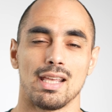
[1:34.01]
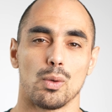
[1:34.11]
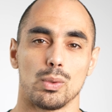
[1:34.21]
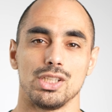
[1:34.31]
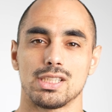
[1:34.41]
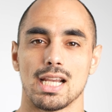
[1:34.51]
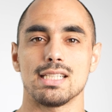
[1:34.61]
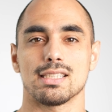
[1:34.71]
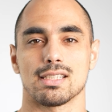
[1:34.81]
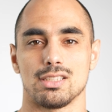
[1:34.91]
When you
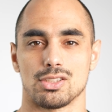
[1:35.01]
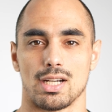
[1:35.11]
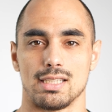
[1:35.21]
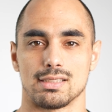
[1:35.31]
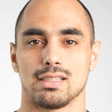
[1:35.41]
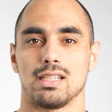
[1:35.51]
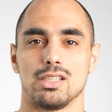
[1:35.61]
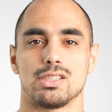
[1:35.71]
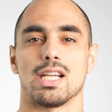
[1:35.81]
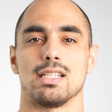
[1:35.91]
change the constraints,
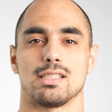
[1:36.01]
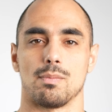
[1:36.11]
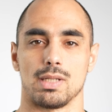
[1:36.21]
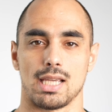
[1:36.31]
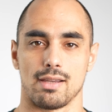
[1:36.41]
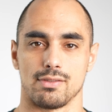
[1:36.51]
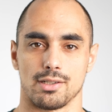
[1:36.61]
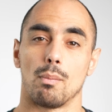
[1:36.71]
you change the behavior.